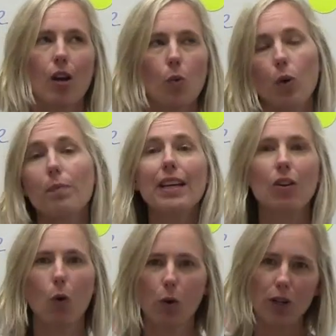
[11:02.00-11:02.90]
would be
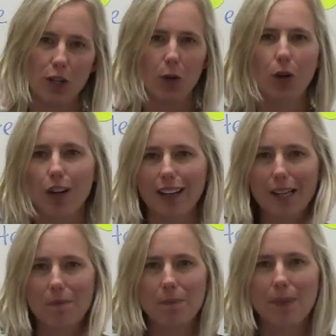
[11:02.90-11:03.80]
an Oreo
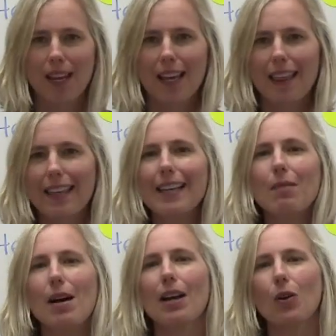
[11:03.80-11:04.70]
cookie. Think
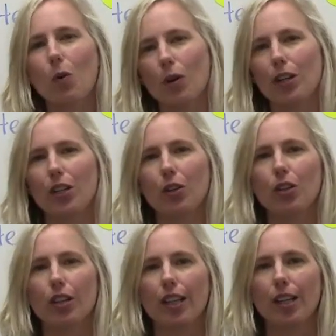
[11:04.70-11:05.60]
about an Oreo
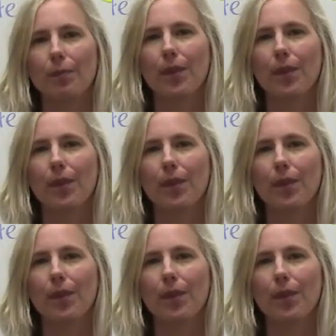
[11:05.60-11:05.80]
cookie.